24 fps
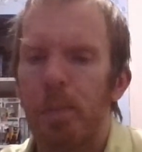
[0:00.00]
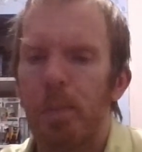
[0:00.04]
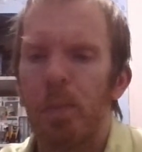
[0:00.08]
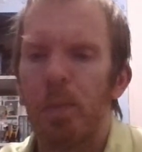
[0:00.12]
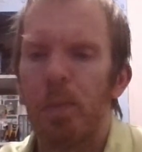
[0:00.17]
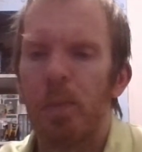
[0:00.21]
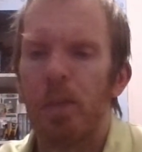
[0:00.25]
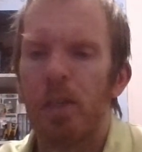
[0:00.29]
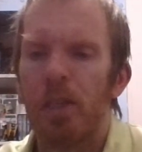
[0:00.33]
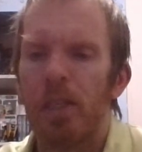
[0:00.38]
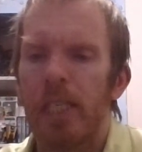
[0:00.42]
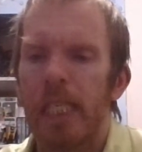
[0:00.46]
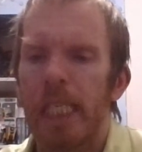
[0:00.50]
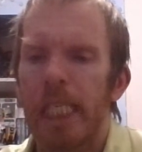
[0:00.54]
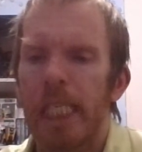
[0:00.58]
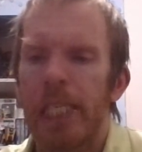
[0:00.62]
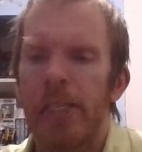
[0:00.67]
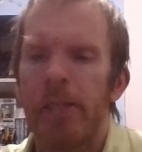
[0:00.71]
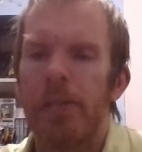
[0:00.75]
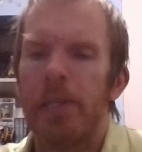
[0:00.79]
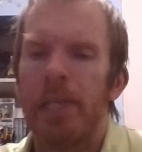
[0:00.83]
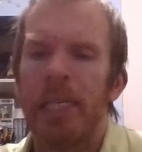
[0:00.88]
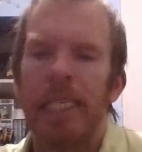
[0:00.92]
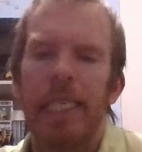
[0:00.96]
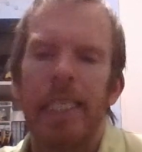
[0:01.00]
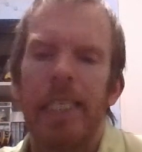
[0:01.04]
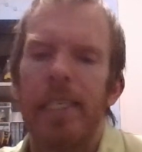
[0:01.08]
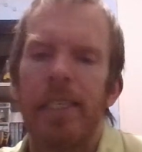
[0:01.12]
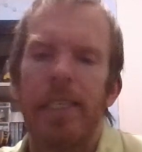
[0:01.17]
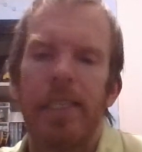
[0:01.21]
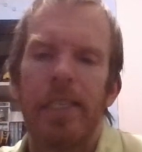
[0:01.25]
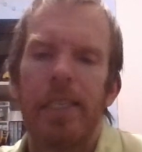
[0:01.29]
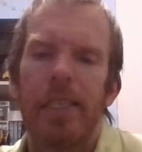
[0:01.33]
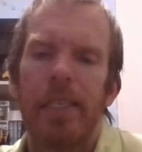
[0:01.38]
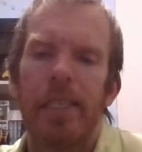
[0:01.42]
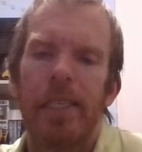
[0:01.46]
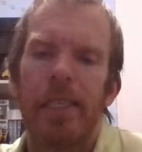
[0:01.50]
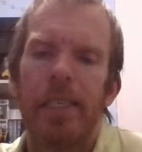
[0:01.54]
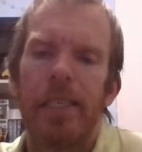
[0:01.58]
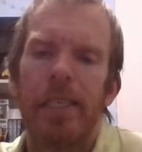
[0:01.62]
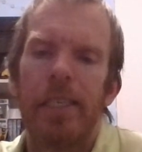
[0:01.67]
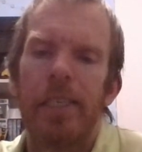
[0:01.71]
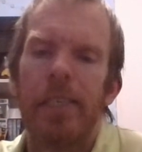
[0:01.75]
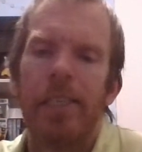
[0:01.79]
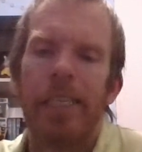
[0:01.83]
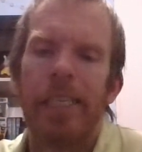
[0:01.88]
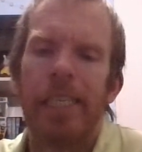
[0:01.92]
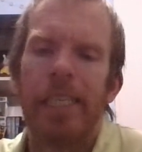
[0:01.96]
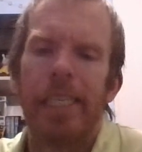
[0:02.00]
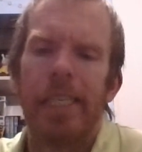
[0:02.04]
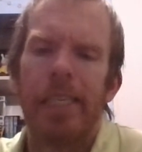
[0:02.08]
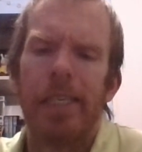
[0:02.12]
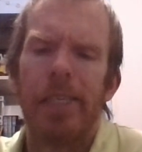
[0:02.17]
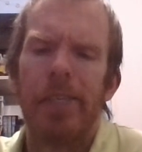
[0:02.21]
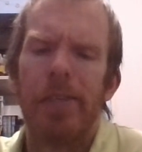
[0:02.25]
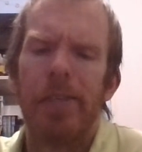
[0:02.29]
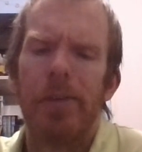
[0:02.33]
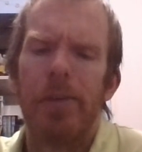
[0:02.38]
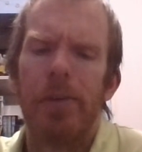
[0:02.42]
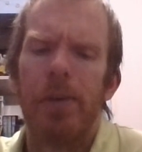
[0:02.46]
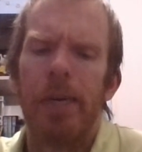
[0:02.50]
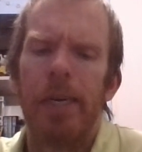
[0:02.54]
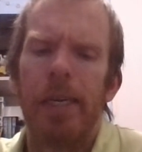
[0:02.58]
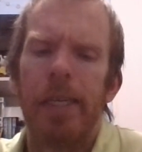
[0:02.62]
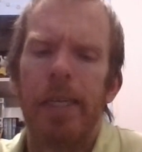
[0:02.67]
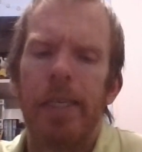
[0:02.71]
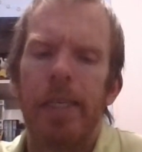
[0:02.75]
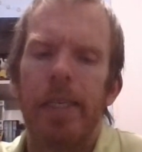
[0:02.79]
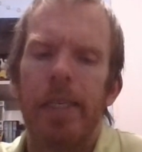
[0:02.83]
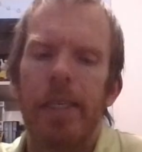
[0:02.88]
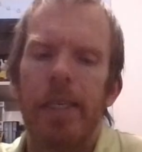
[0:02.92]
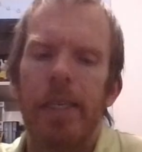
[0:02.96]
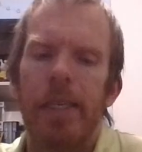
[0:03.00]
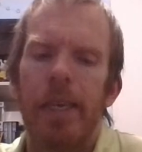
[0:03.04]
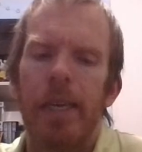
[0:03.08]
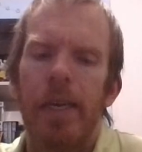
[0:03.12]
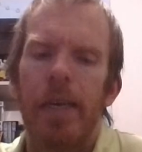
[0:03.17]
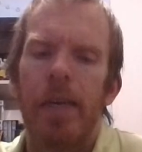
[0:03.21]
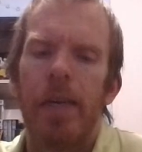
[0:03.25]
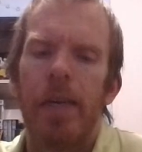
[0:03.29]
situationally you'd want to,